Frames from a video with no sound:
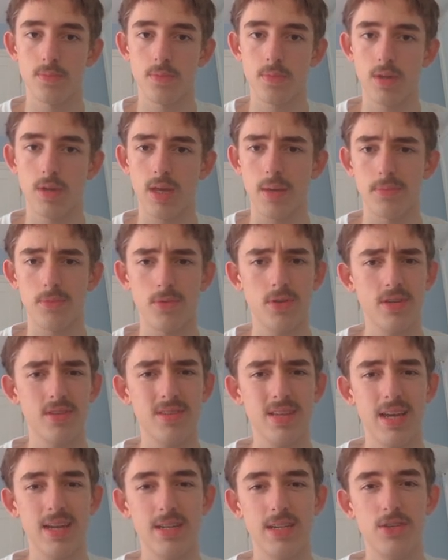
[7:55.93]
Okay, I'm not
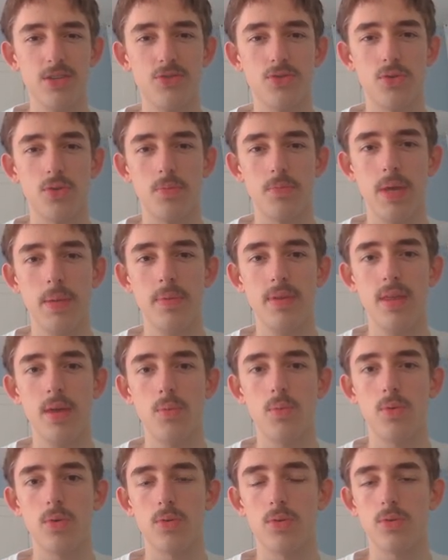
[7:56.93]
exactly sure. Maybe they
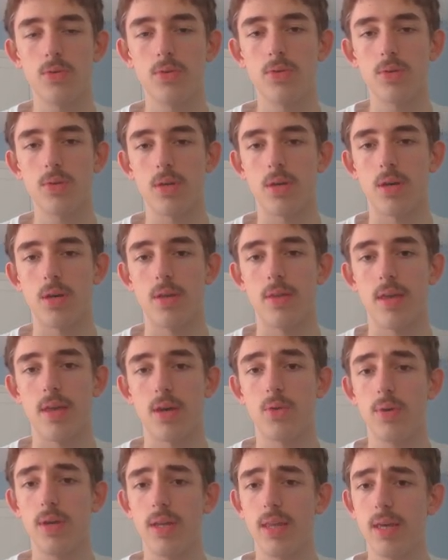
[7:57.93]
want their
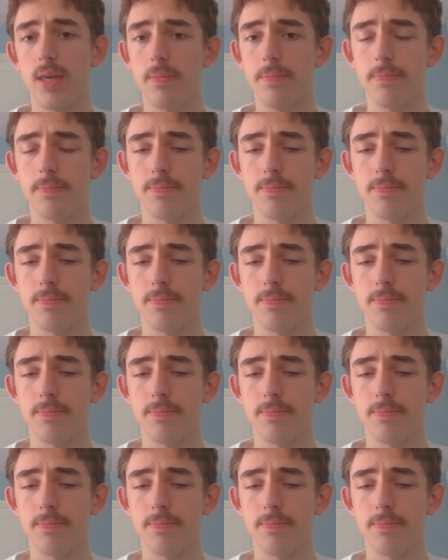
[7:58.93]
queen here.